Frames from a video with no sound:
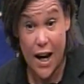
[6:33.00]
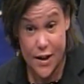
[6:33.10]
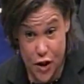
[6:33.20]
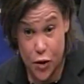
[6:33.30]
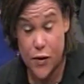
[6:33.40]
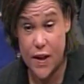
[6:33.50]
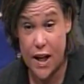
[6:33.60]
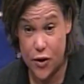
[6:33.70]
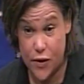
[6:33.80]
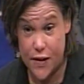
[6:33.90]
as you say
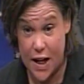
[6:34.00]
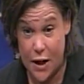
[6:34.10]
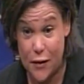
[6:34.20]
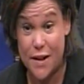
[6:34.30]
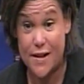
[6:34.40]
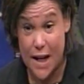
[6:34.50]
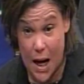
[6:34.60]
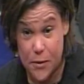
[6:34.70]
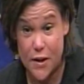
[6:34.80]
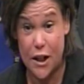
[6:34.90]
yourself, is an
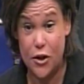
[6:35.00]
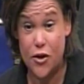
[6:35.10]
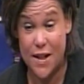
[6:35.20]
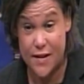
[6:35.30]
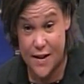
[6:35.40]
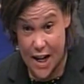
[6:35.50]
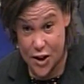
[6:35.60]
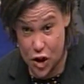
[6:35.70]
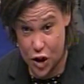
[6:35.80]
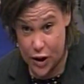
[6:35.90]
absolute
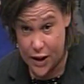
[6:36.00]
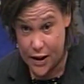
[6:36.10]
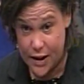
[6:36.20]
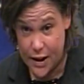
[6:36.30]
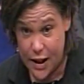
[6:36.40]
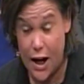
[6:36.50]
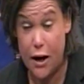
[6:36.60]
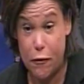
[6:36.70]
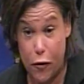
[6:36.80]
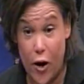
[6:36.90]
essential uh,
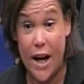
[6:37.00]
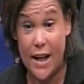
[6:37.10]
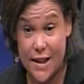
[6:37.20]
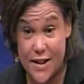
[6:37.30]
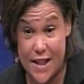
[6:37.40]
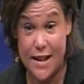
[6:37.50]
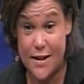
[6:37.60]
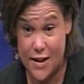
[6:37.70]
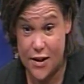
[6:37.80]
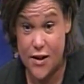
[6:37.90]
for any
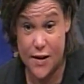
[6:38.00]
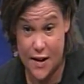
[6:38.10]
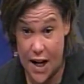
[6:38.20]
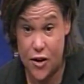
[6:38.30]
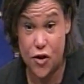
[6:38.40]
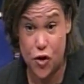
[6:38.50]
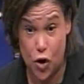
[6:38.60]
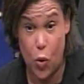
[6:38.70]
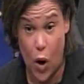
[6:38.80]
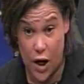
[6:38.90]
decent standard or
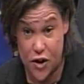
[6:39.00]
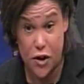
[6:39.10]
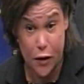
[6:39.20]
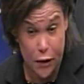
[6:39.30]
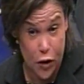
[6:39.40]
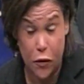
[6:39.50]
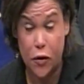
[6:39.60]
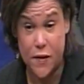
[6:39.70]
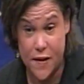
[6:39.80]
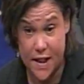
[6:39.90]
quality of living. You've
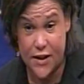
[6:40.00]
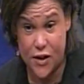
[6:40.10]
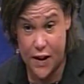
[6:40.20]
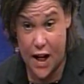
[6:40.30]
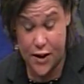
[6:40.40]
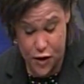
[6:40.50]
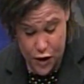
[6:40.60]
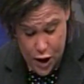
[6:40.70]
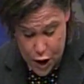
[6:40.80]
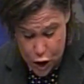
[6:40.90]
conceded that
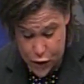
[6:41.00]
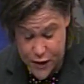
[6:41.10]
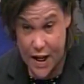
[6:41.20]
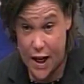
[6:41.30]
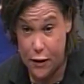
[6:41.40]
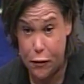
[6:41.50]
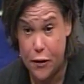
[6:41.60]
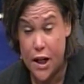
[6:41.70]
yourself.